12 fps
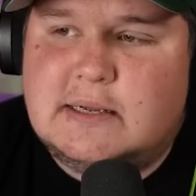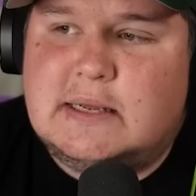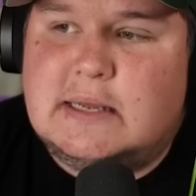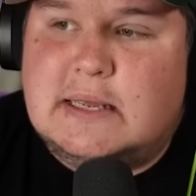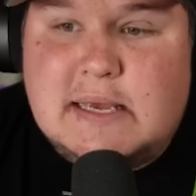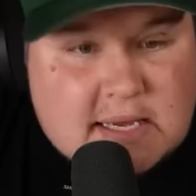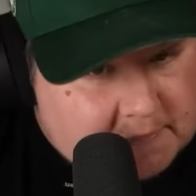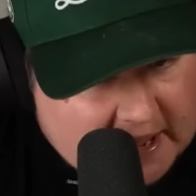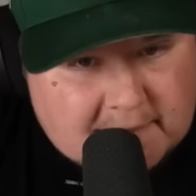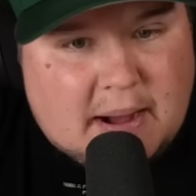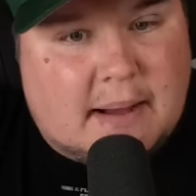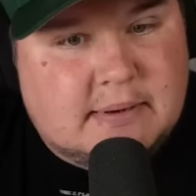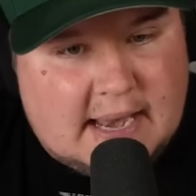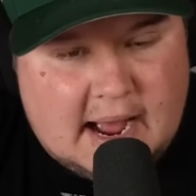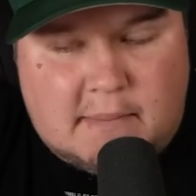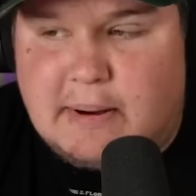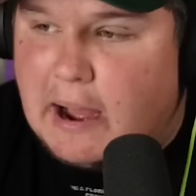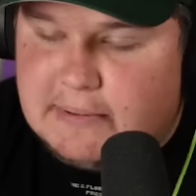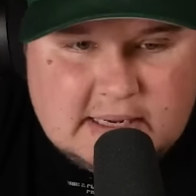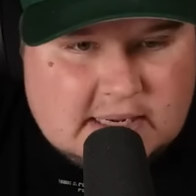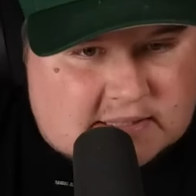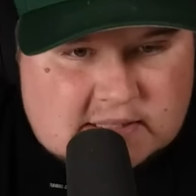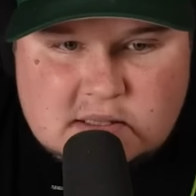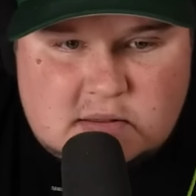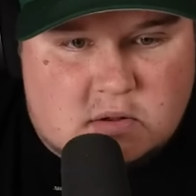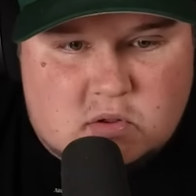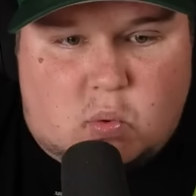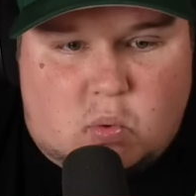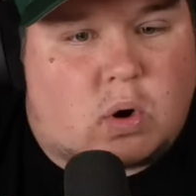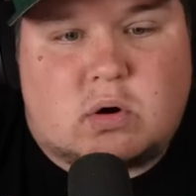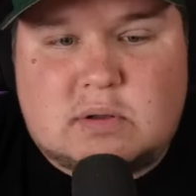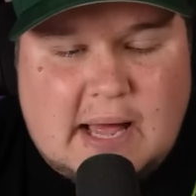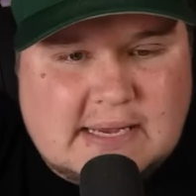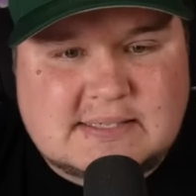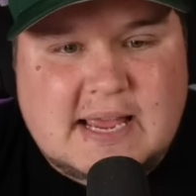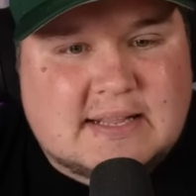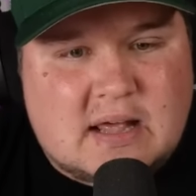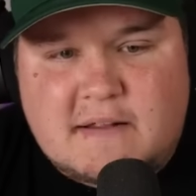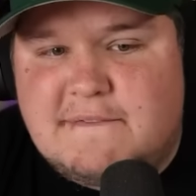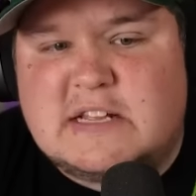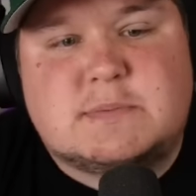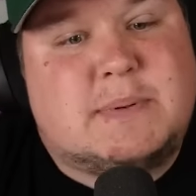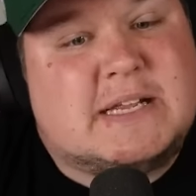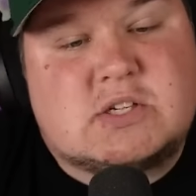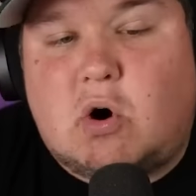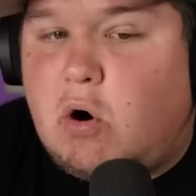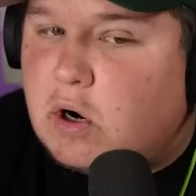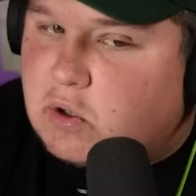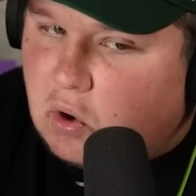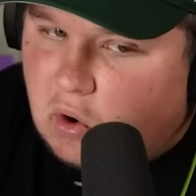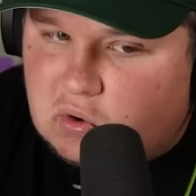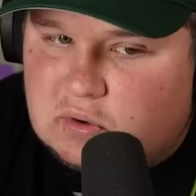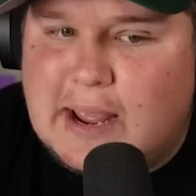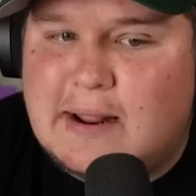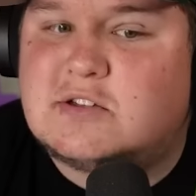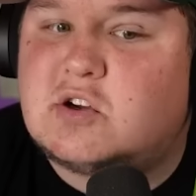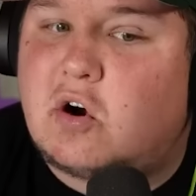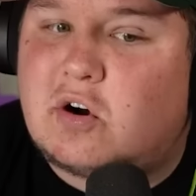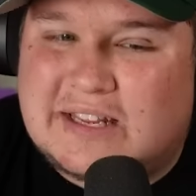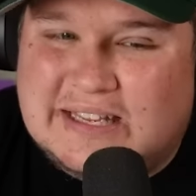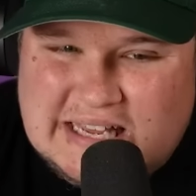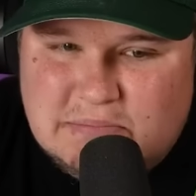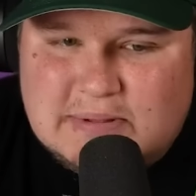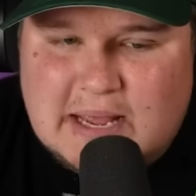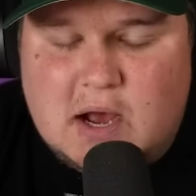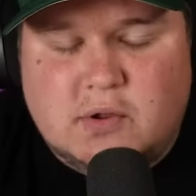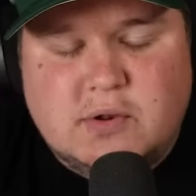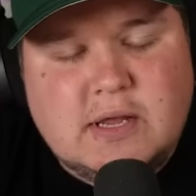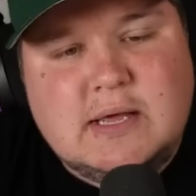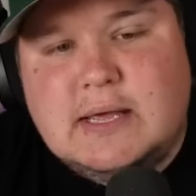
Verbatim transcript: He can get Bobby down. Bobby isn't the, the world class takedown offense, but he's hard to hold down. He's hard to keep down.